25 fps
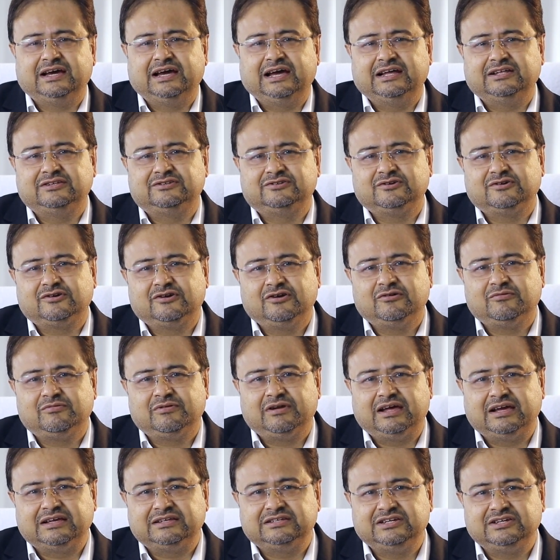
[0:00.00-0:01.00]
And so
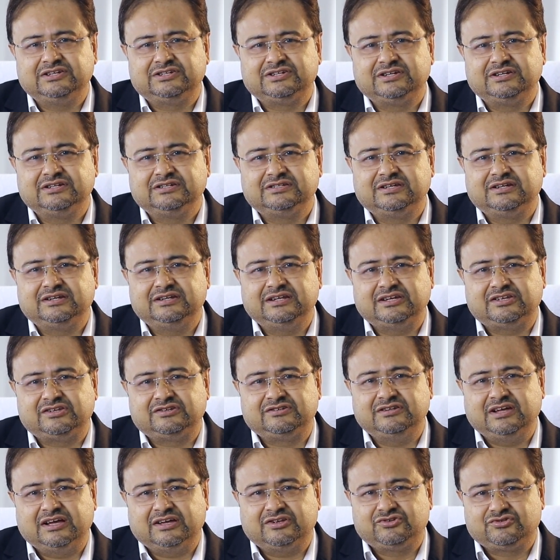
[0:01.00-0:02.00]
globalization is a
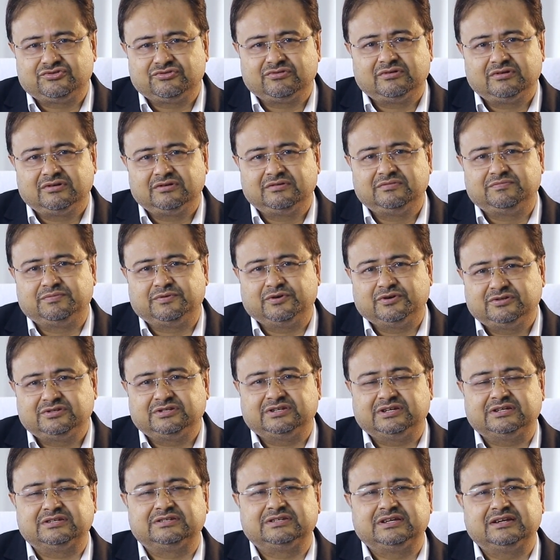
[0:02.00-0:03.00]
natural
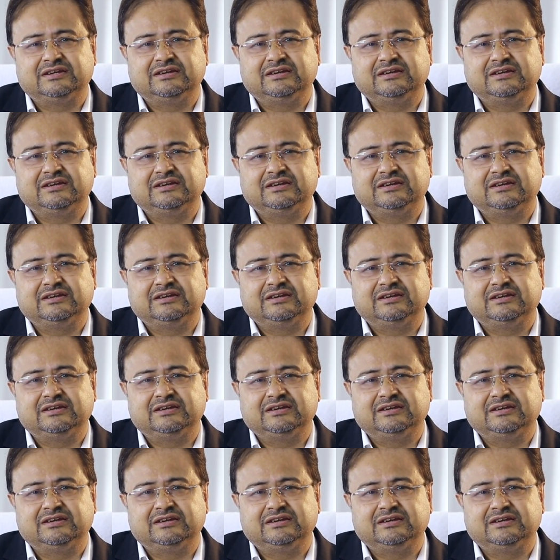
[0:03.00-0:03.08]
process,